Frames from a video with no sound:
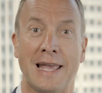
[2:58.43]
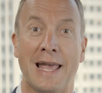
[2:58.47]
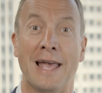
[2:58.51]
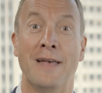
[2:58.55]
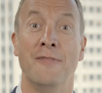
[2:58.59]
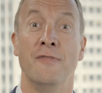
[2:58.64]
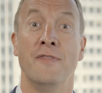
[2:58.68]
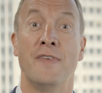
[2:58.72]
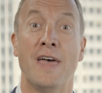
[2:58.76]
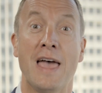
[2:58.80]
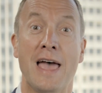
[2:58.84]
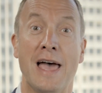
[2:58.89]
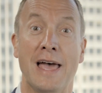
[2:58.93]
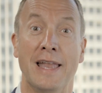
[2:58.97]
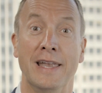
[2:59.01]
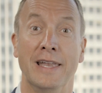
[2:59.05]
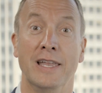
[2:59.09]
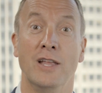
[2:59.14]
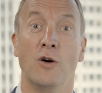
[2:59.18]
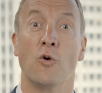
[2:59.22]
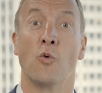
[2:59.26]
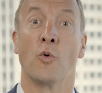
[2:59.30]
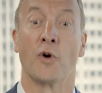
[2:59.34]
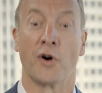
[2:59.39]
And
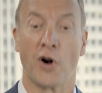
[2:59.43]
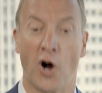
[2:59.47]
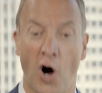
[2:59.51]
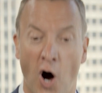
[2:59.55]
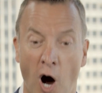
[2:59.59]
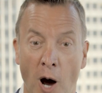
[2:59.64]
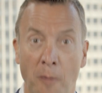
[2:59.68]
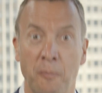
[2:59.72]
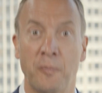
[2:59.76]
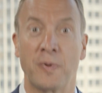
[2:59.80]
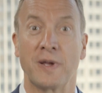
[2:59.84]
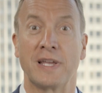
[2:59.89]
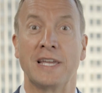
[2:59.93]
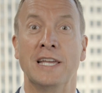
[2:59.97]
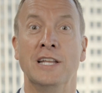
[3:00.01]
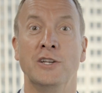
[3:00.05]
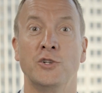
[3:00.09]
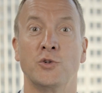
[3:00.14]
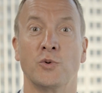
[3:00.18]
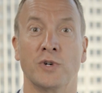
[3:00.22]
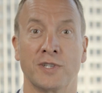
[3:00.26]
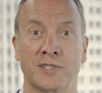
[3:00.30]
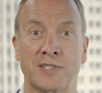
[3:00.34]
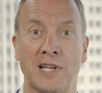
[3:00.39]
then we're up
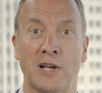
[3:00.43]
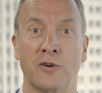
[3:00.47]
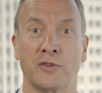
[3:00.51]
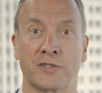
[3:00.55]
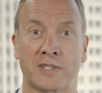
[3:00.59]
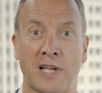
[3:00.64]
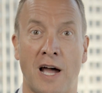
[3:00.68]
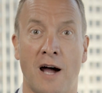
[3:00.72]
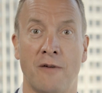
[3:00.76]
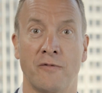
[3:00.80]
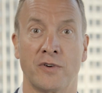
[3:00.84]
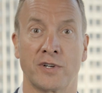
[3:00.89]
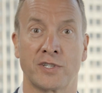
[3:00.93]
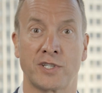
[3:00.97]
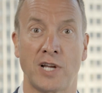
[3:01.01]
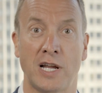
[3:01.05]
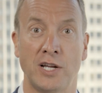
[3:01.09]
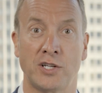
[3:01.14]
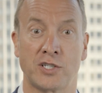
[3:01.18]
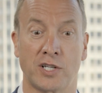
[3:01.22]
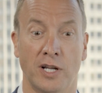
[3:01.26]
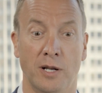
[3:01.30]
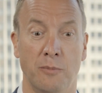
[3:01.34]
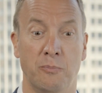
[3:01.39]
into a sales
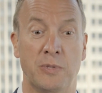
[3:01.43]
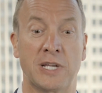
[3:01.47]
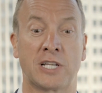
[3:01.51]
conversation,